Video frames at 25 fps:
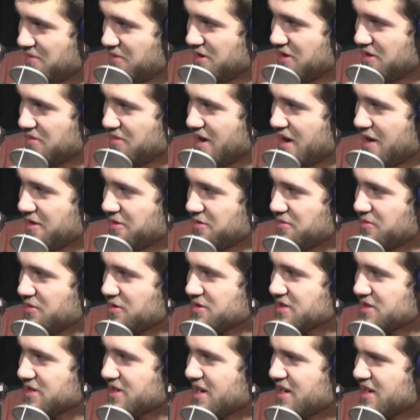in the bathroom? Or
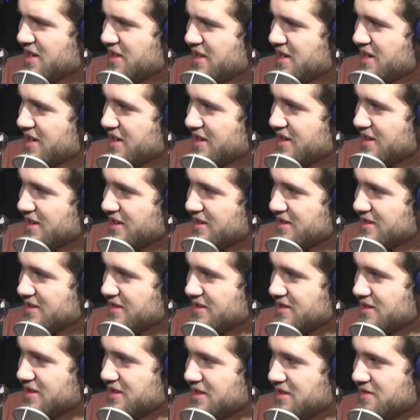is it kind of like,
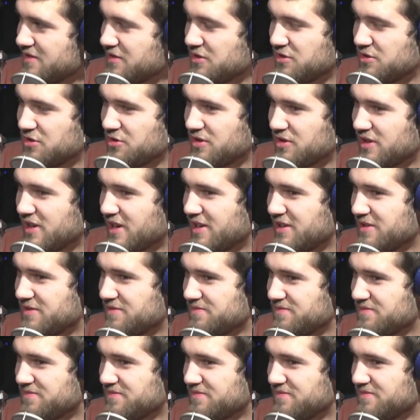if you do that,
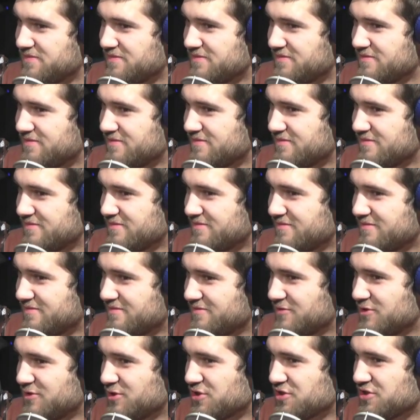
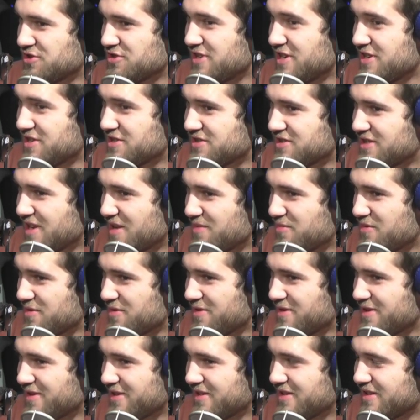you're a snitch type of
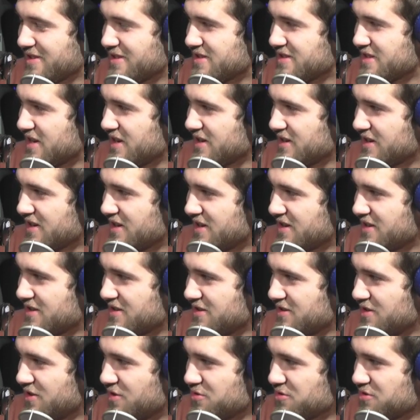thing? Is that kind of
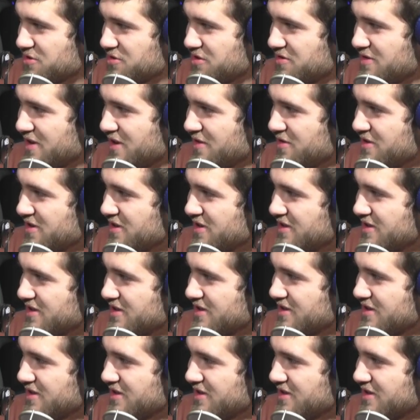the notion around it?